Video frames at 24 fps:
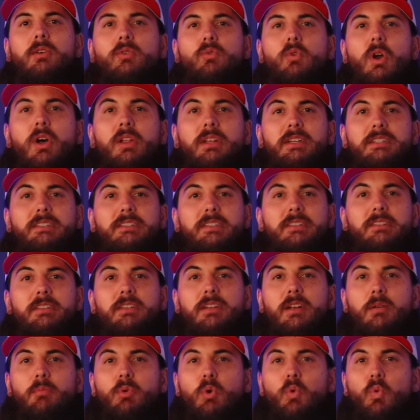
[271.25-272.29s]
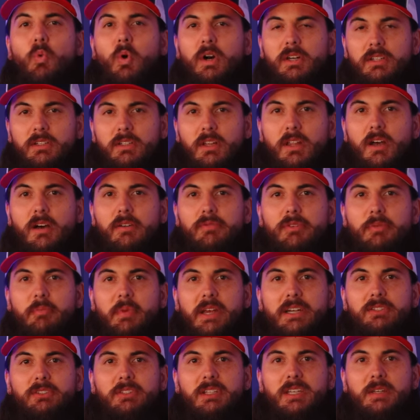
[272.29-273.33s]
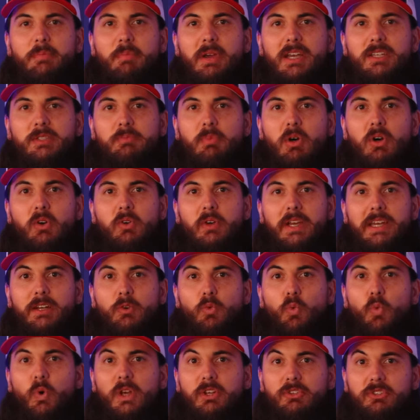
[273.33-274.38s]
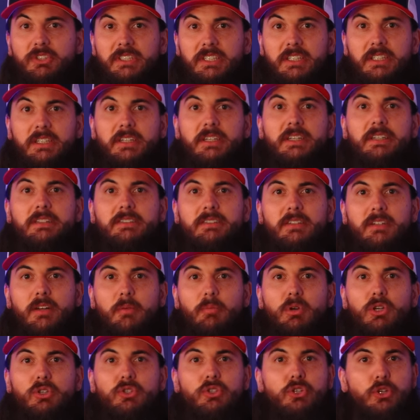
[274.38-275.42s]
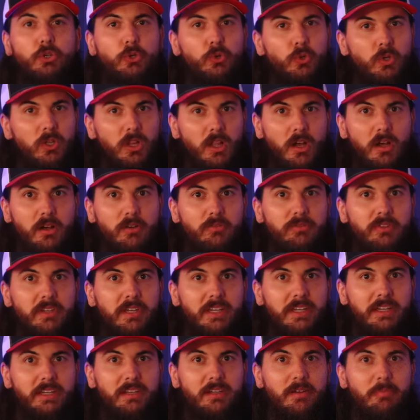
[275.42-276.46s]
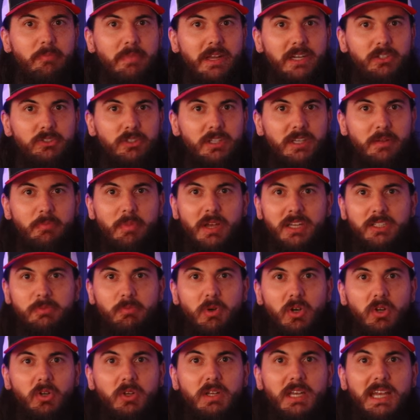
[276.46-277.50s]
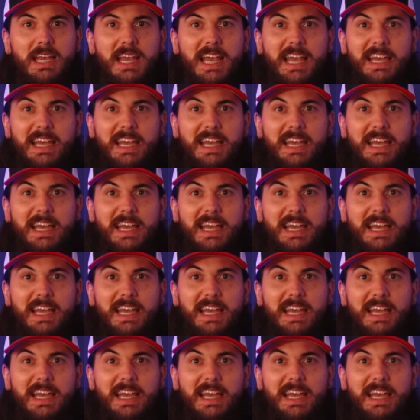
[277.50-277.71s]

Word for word: Rawlings is the number one glove in Major League Baseball, and Wilson is the number two glove in Major League Baseball,